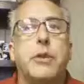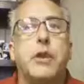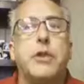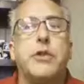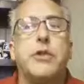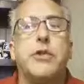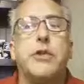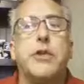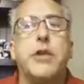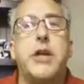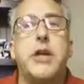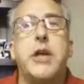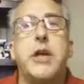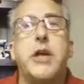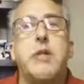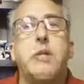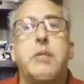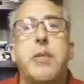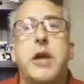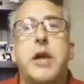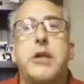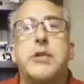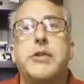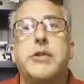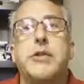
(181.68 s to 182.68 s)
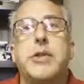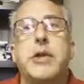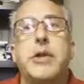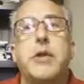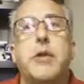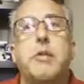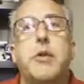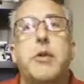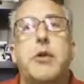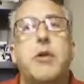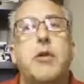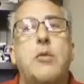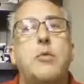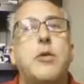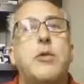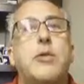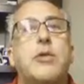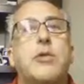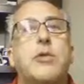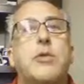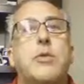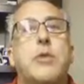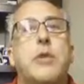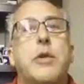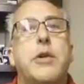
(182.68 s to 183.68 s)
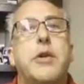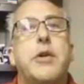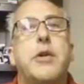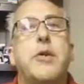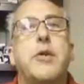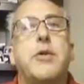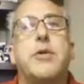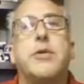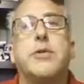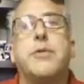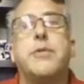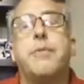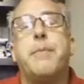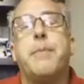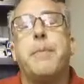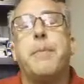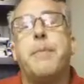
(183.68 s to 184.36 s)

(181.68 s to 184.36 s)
good to see him. Hadn't seen him in almost 20 years.